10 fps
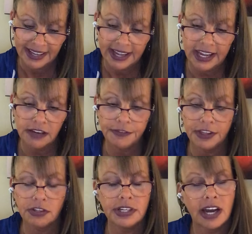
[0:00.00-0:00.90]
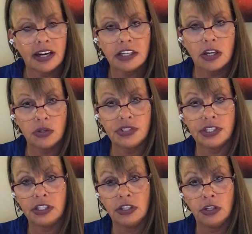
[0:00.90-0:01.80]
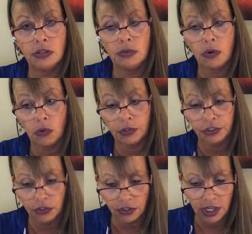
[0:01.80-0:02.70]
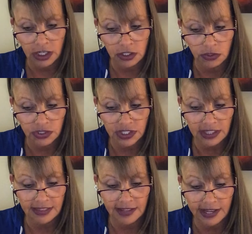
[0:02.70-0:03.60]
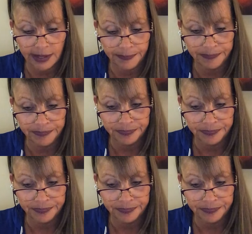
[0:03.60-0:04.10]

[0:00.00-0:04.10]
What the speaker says: If they're not ghosting you or you're not ghosting them,